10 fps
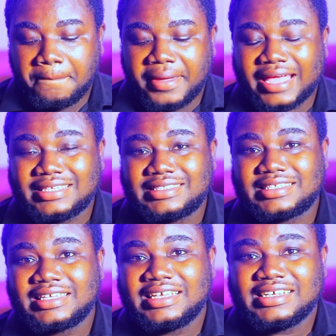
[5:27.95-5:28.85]

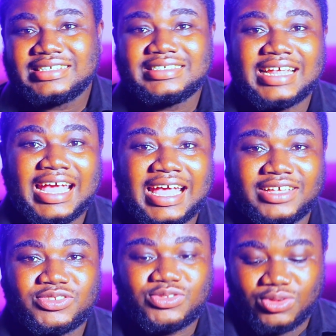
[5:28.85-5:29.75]
paste the
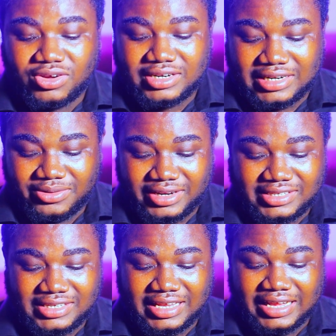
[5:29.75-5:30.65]
song
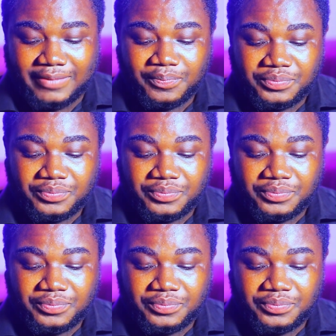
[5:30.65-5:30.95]
lyrics here.